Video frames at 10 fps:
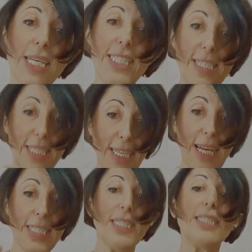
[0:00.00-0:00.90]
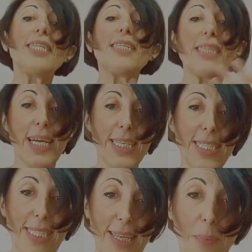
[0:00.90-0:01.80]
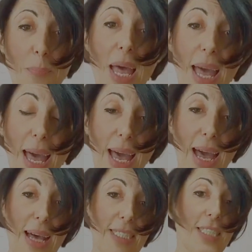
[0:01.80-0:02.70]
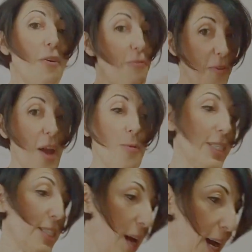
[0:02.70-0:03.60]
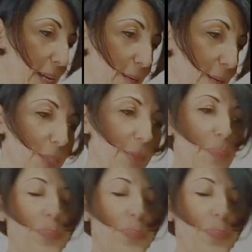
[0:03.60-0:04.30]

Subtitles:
the detector detects them as ferrous items.